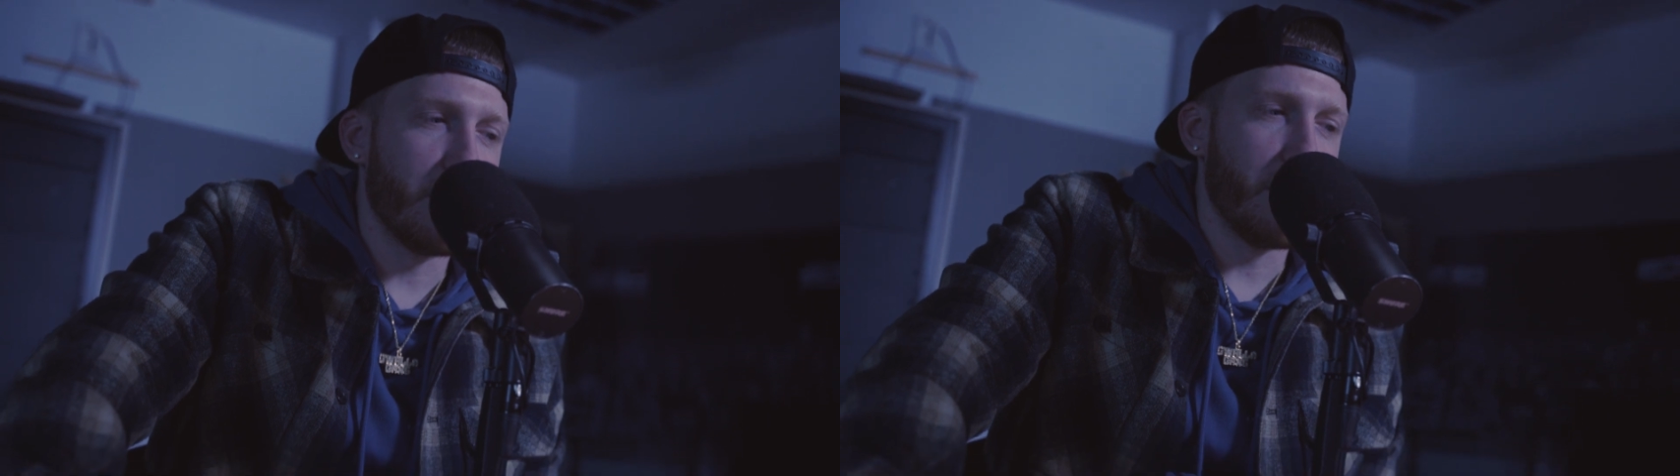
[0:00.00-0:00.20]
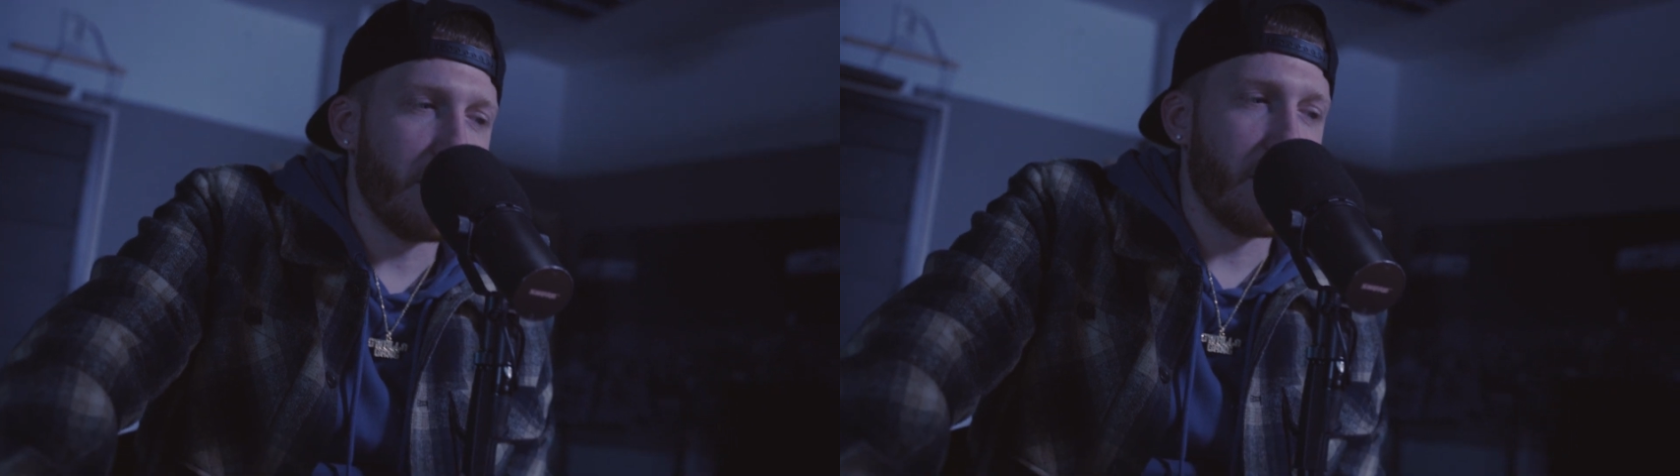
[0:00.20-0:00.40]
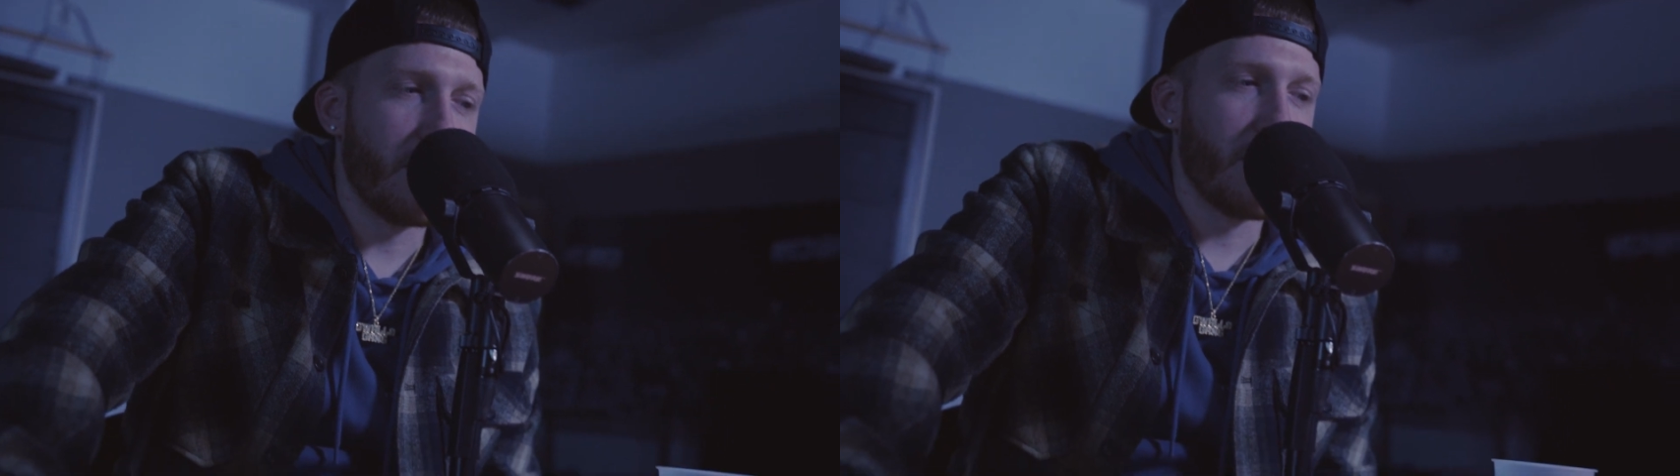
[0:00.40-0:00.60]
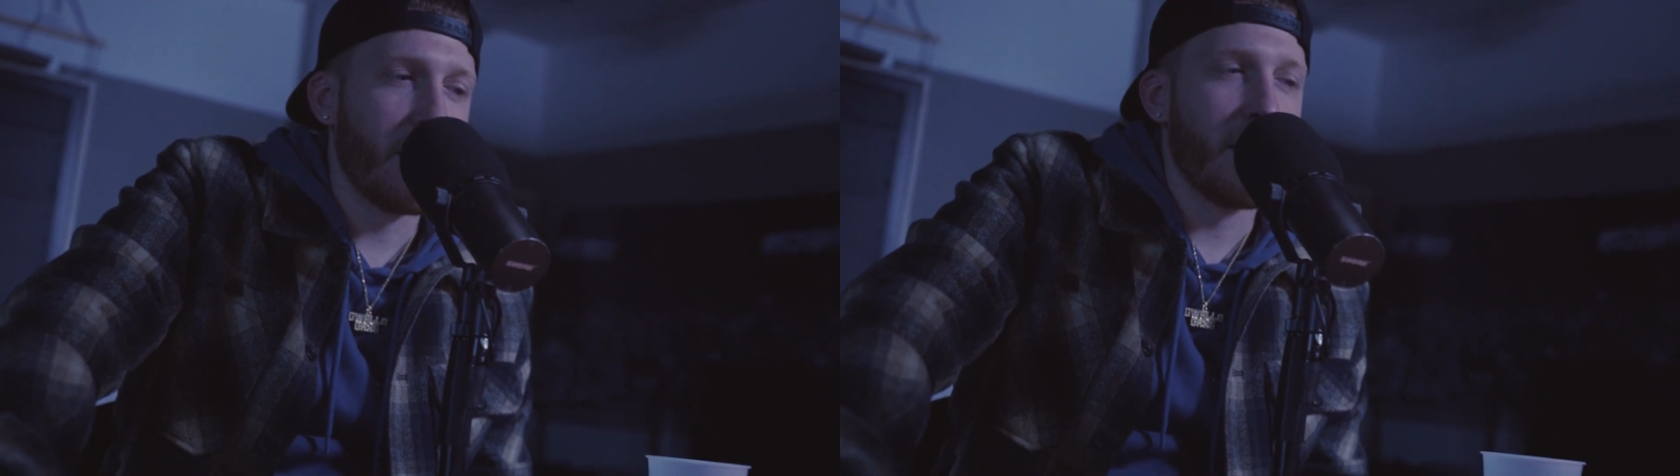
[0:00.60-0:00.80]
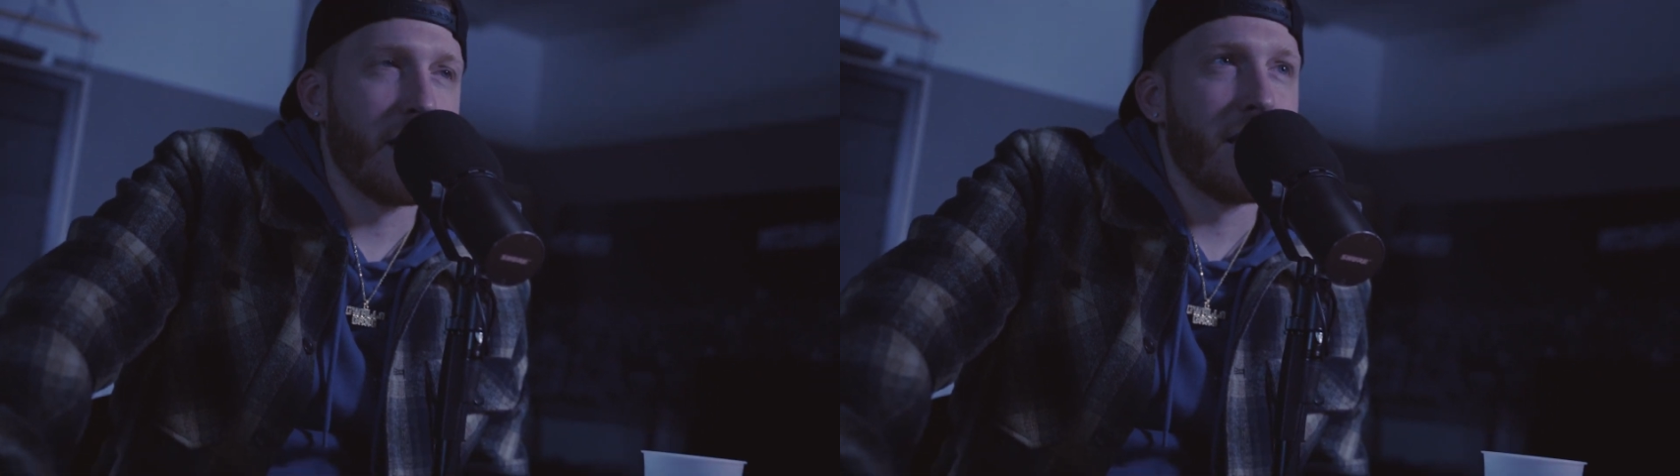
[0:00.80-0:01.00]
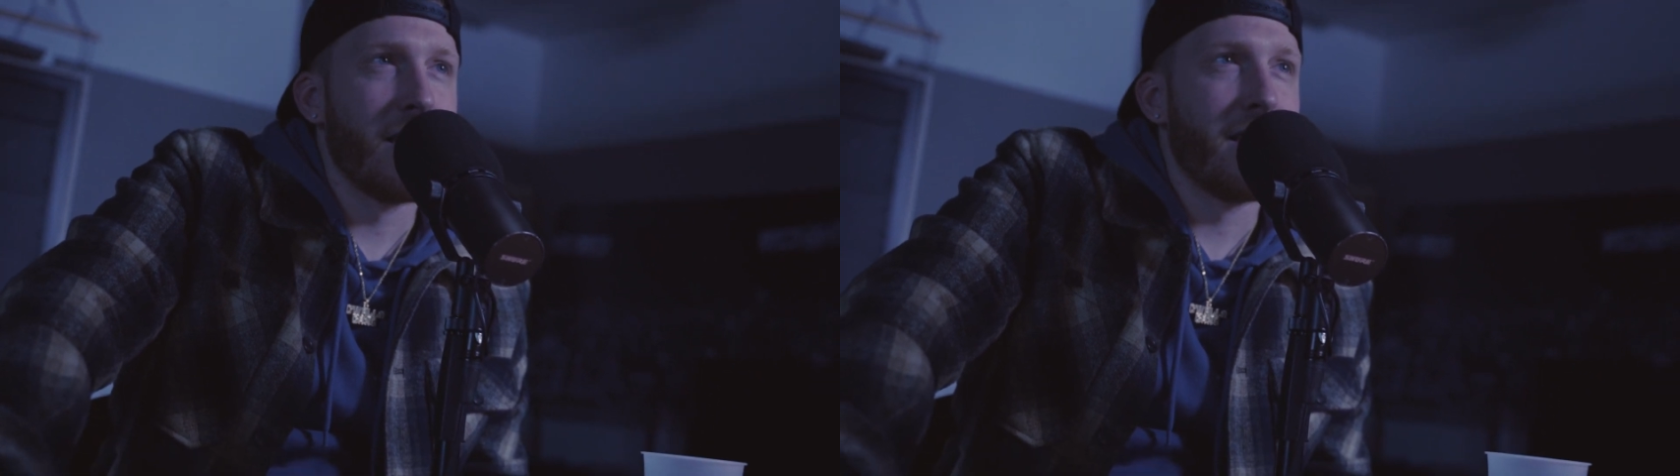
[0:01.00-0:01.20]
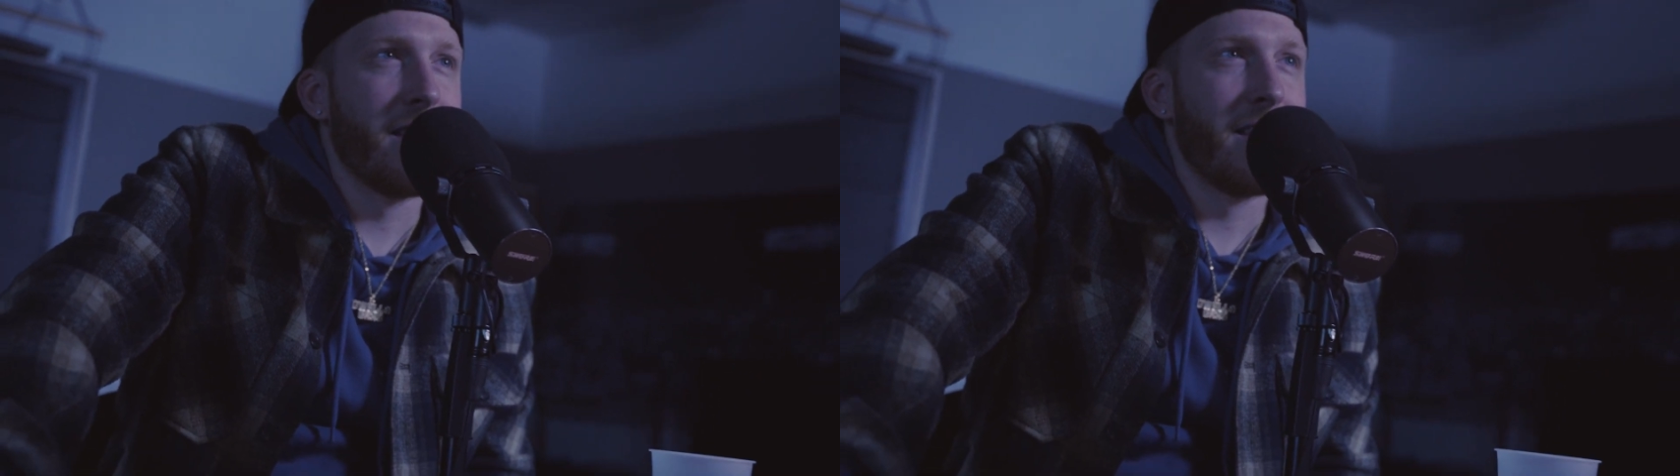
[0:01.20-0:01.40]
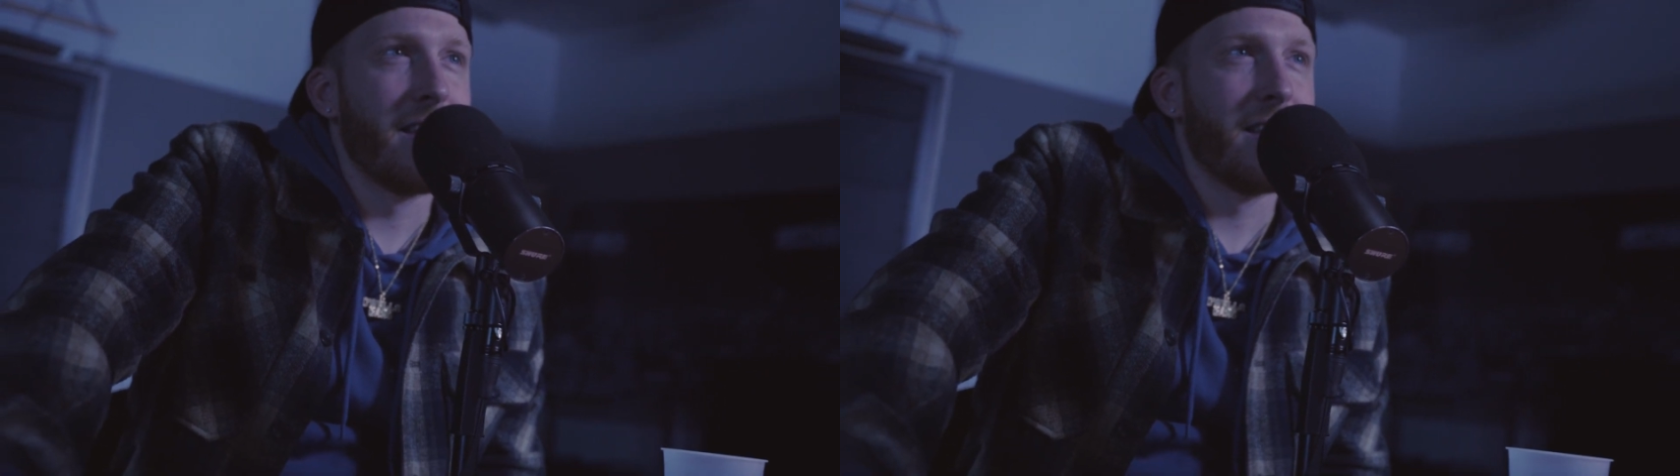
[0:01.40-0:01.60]
And that T Money video shoot
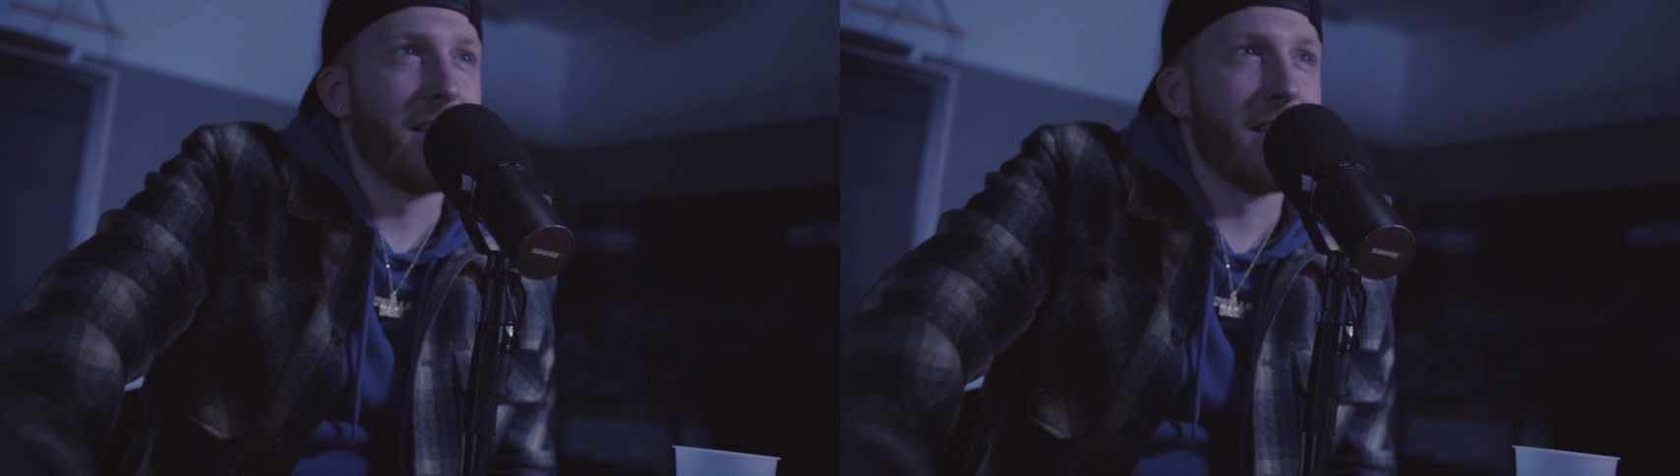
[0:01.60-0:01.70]
today.